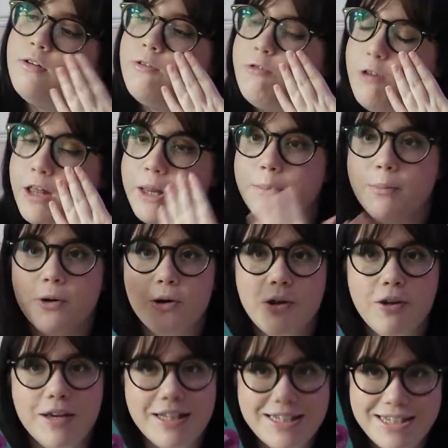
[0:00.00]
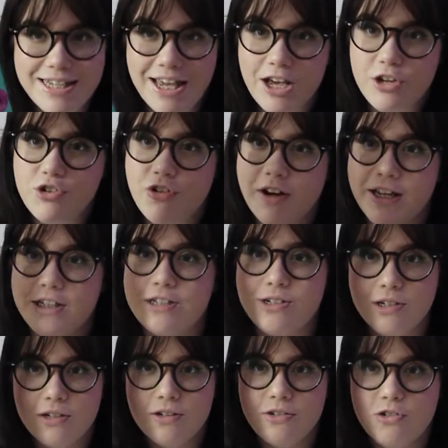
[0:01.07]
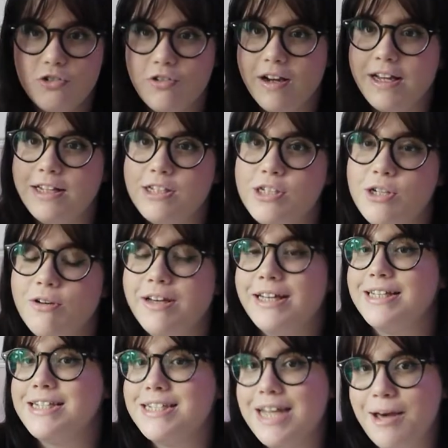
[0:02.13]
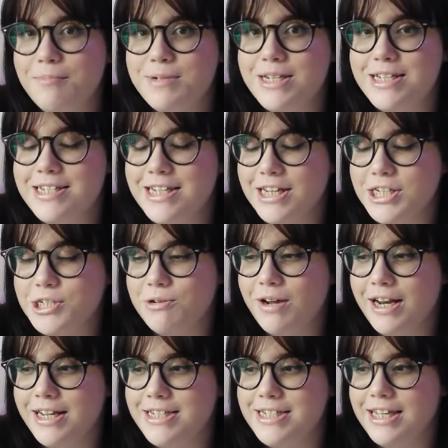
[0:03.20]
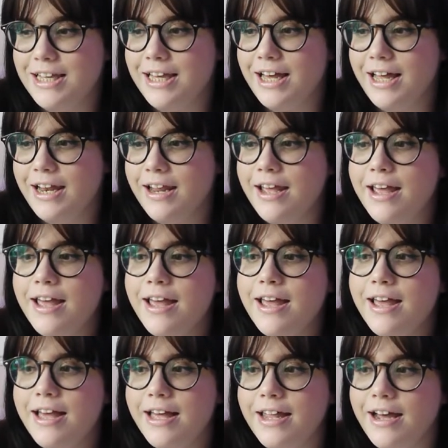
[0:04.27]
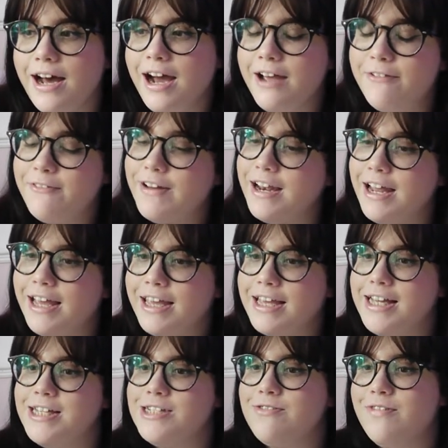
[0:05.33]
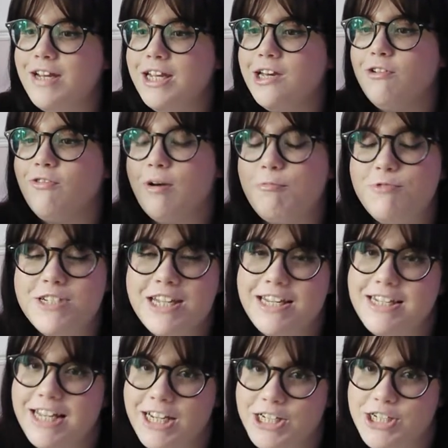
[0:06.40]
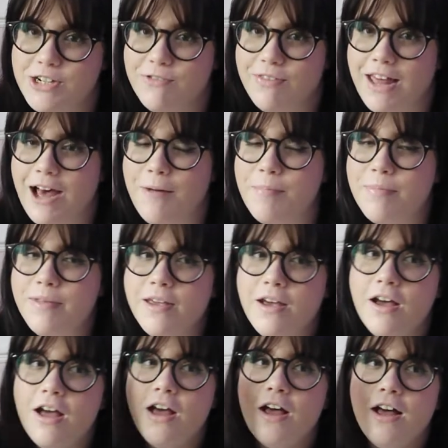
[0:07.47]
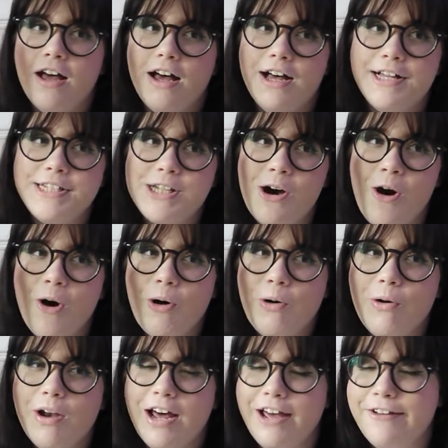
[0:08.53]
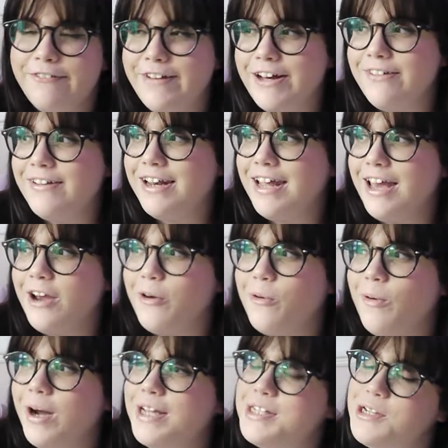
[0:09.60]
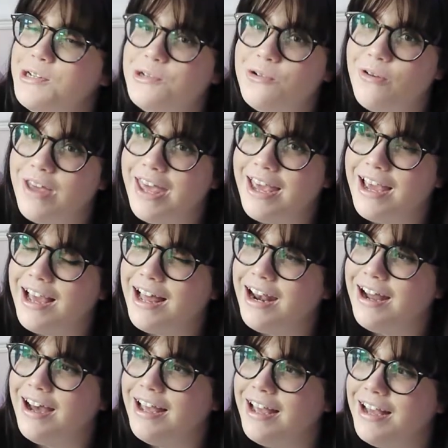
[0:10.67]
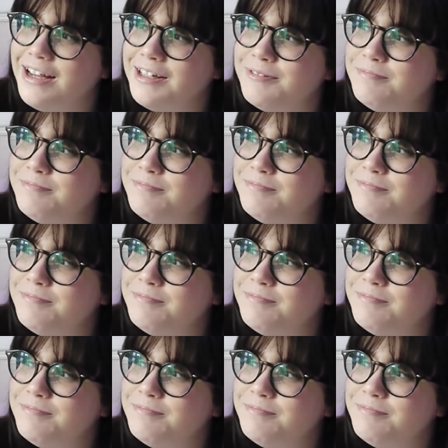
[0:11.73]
throughout the book, you can see her trying to accept her sexuality, and I feel like it's a really good representation of that. As a whole, I found Leah quite annoying. Like,